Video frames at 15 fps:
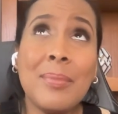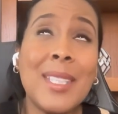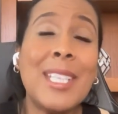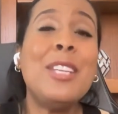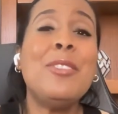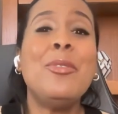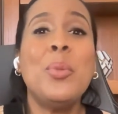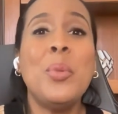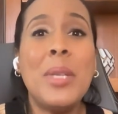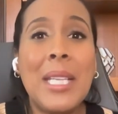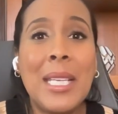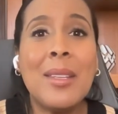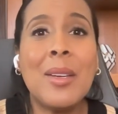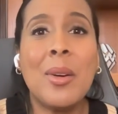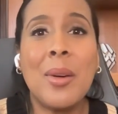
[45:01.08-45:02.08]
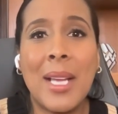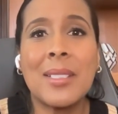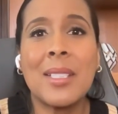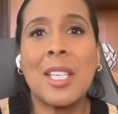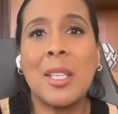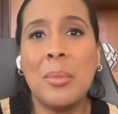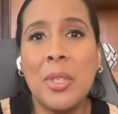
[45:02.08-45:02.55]
if we though
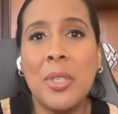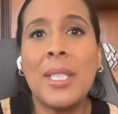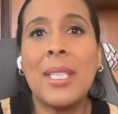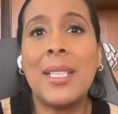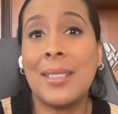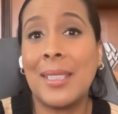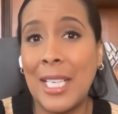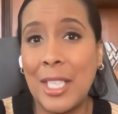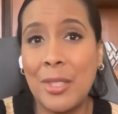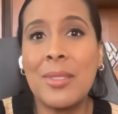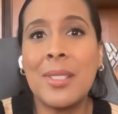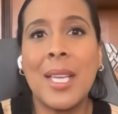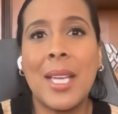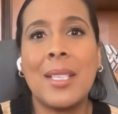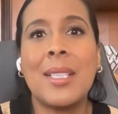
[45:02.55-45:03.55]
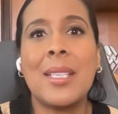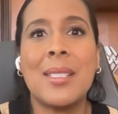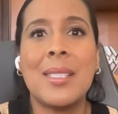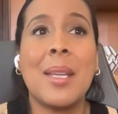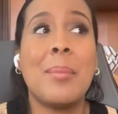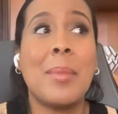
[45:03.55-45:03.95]
as a community like you said can say